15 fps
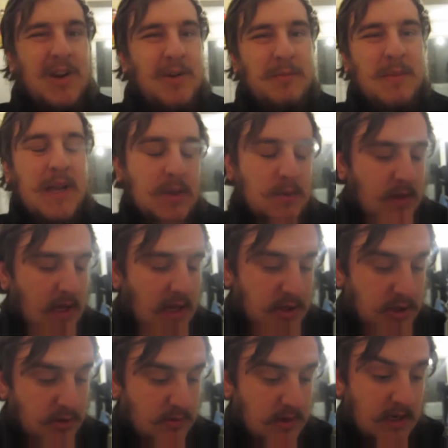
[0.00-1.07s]
I don't mess with that
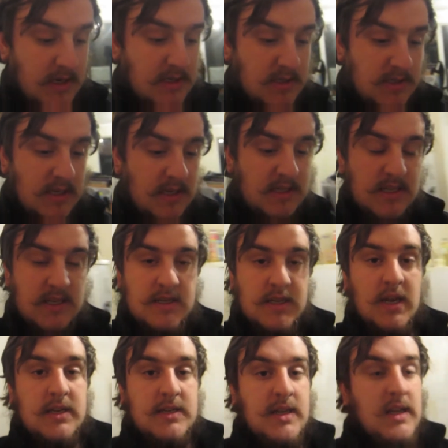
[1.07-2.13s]
tuna, it's
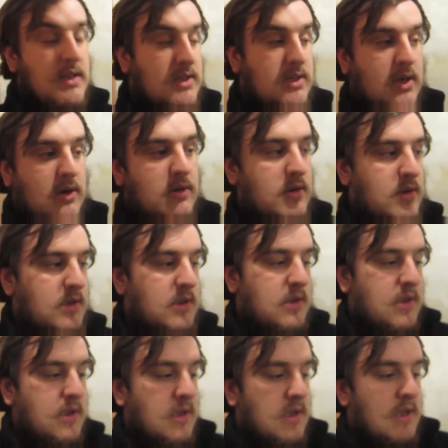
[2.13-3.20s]
disgusting. So
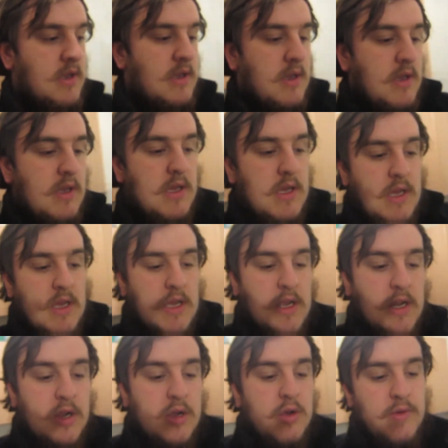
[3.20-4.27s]
I'm
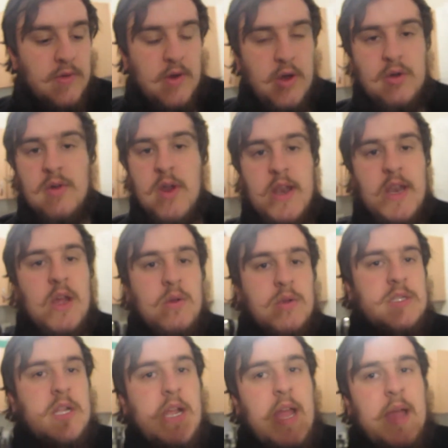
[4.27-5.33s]
gonna go for a run now.
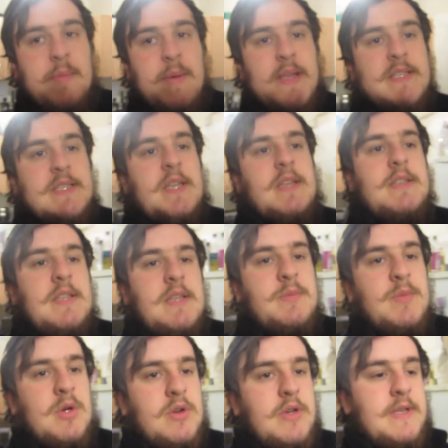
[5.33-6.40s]
It's like 6:30 in the
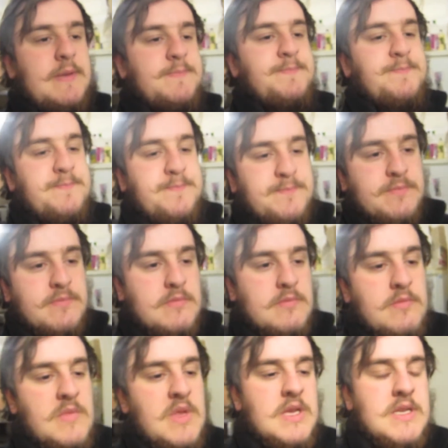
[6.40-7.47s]
morning.
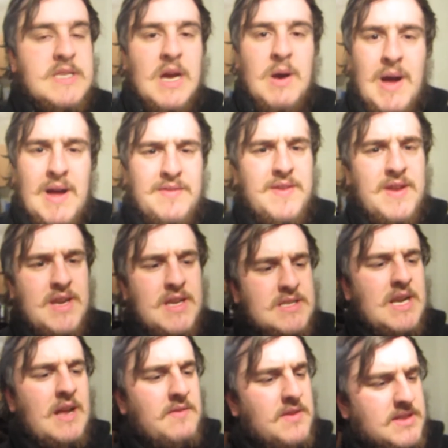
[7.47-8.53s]
See how our
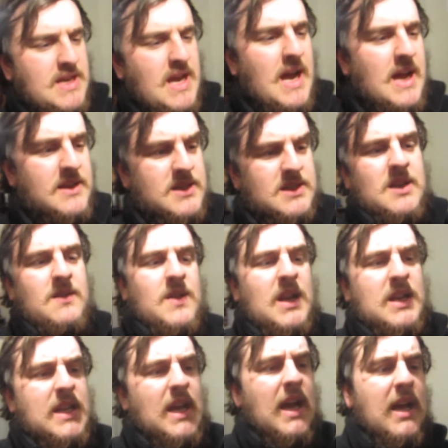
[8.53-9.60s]
fitness levels are and stuff
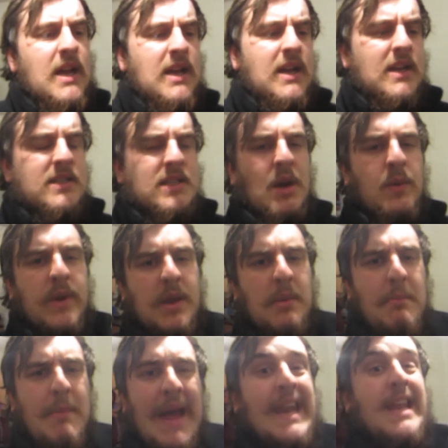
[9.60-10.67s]
like that. See how we
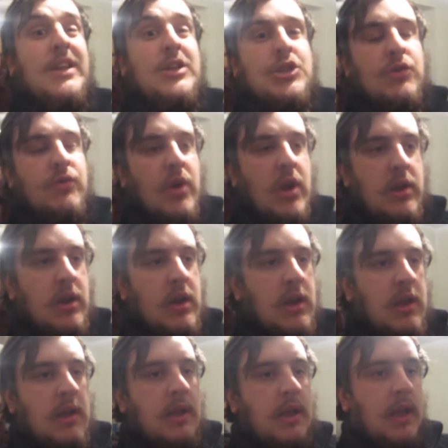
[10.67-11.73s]
can manage a run.
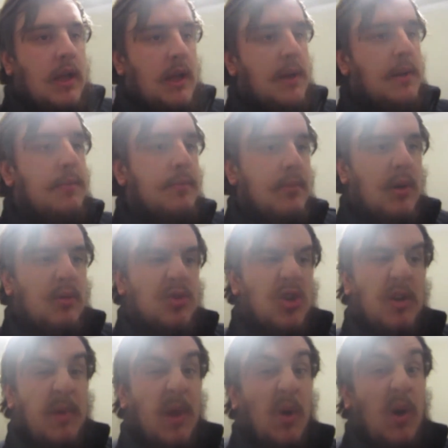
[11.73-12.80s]
I'm
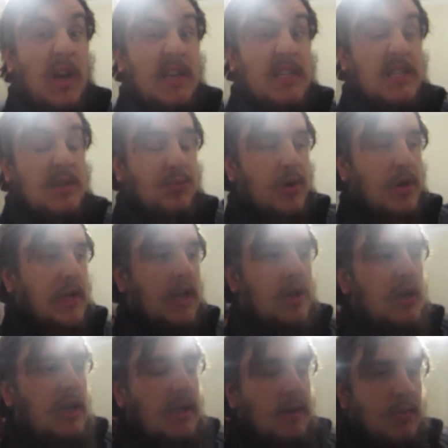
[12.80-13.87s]
trying to be quiet because it's pretty
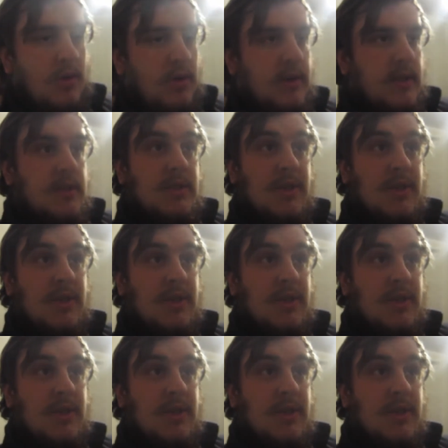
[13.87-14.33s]
early in the morning.